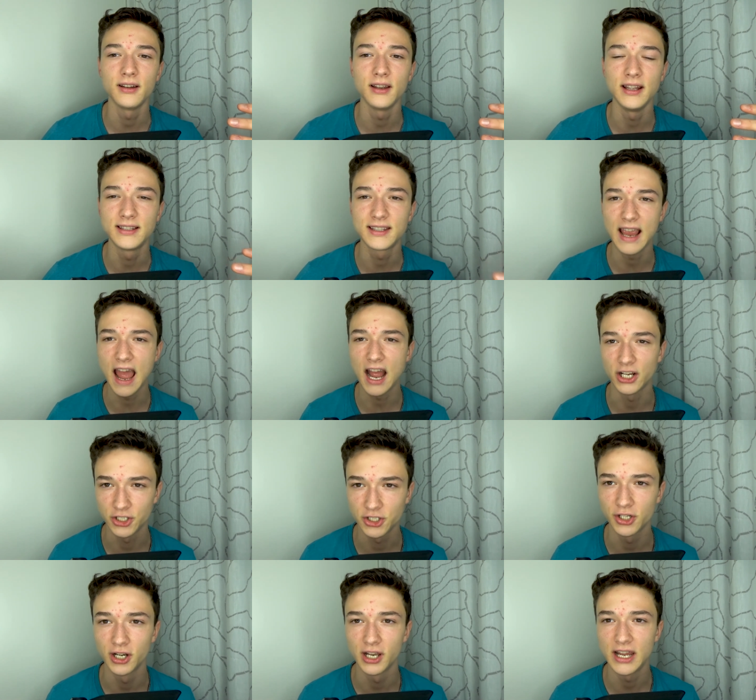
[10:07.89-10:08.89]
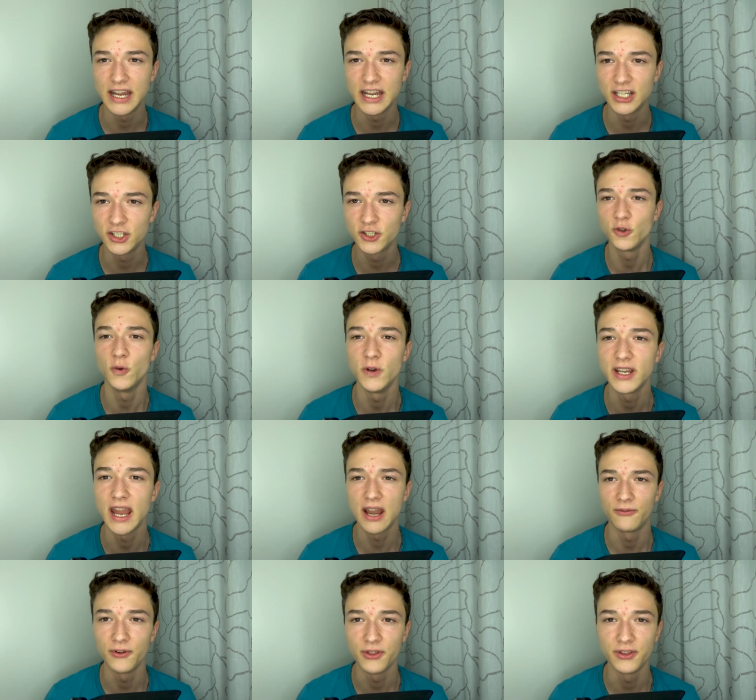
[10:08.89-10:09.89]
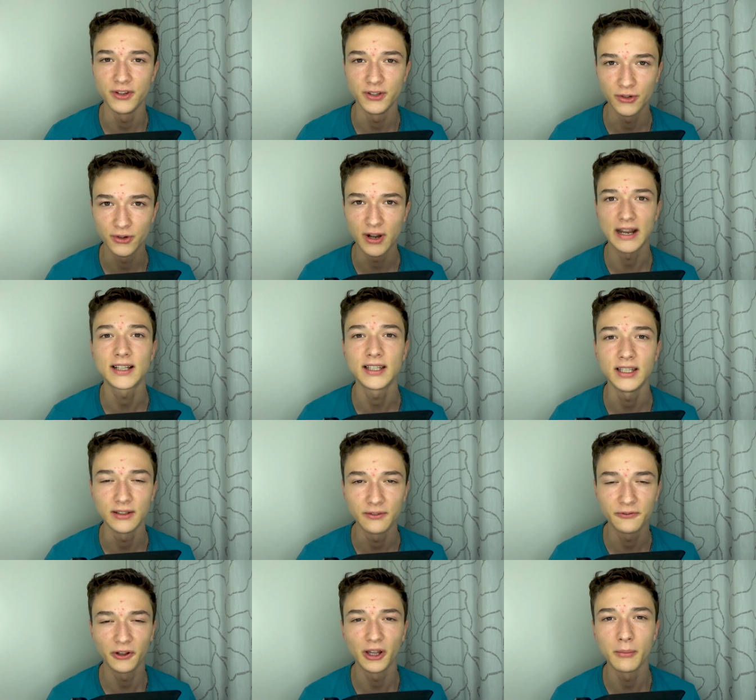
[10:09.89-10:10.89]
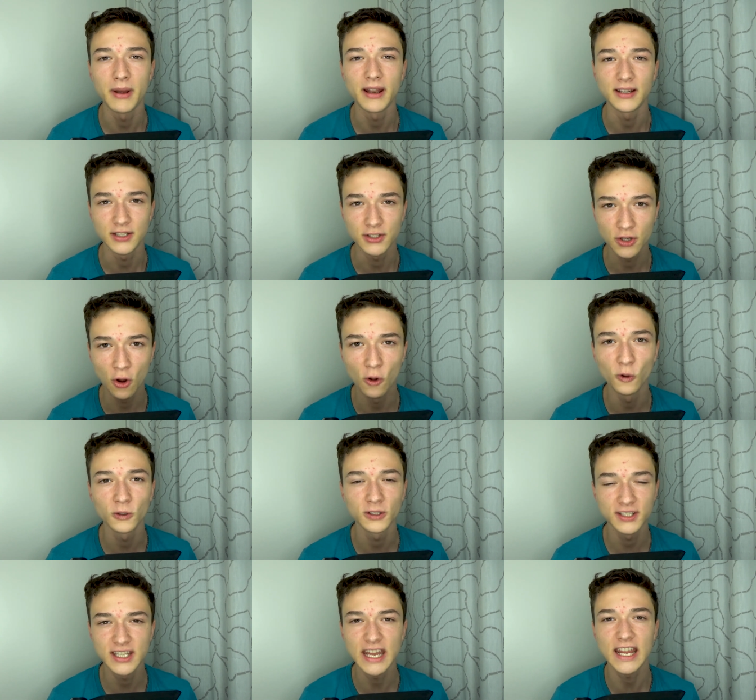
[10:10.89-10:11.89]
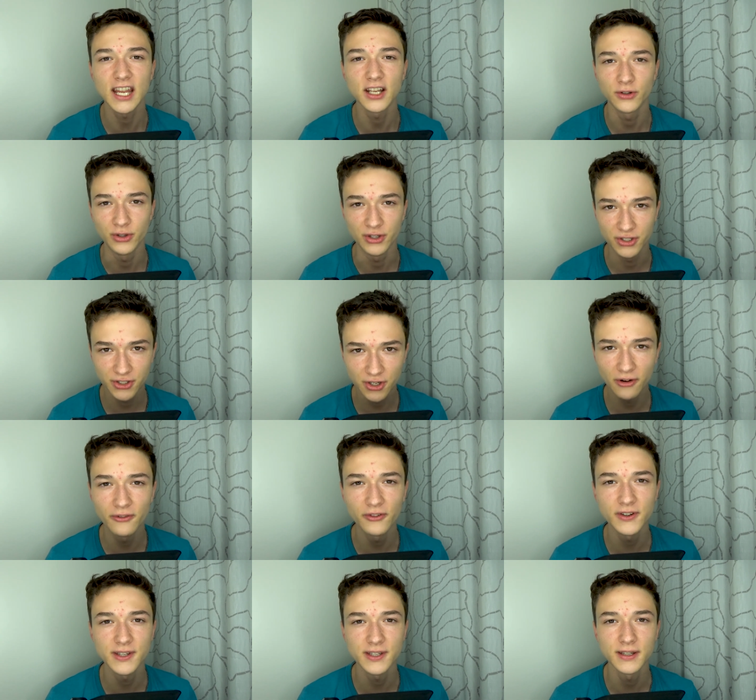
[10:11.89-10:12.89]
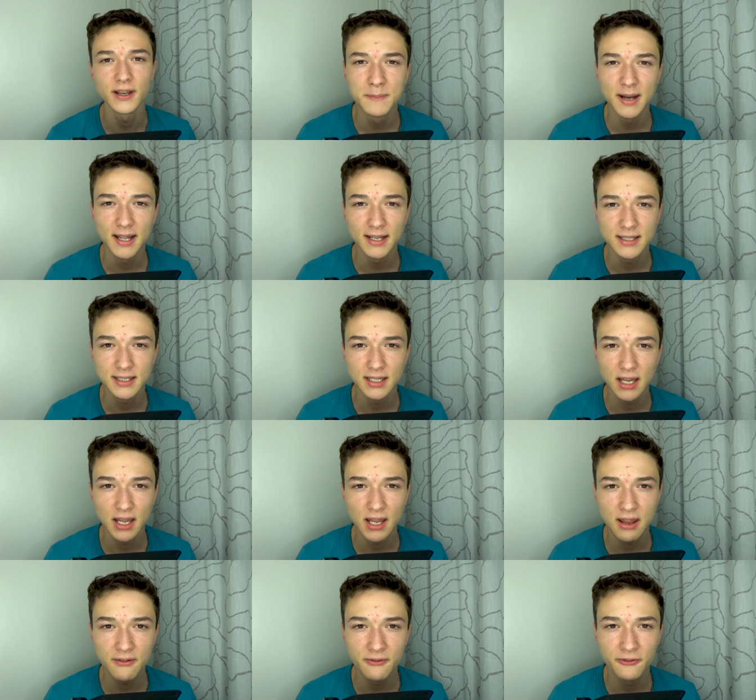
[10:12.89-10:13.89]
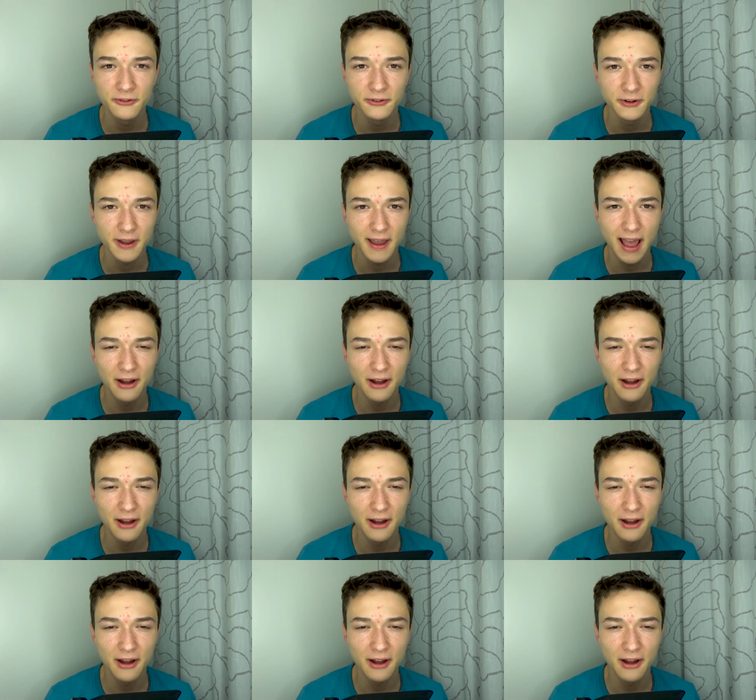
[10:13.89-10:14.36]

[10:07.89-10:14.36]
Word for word: it's actually doing everything correctly and the filament is whole sticking to the surface but if